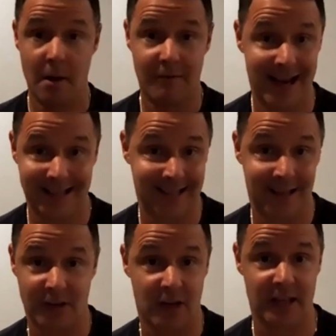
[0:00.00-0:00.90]
vaccines
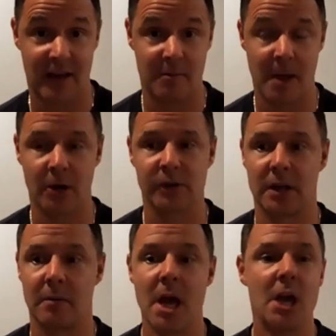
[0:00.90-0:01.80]
have tons of heavy metals in
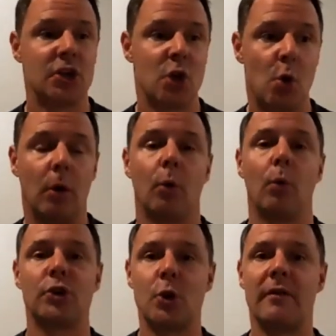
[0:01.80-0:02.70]
them. So we're,
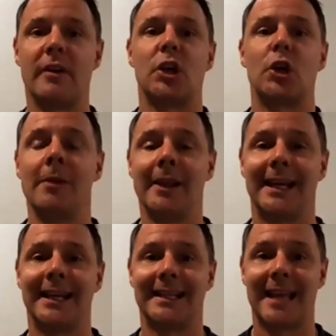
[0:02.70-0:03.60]
we're sort of
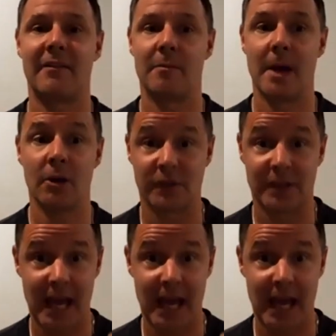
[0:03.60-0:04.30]
accumulating these heavy metals,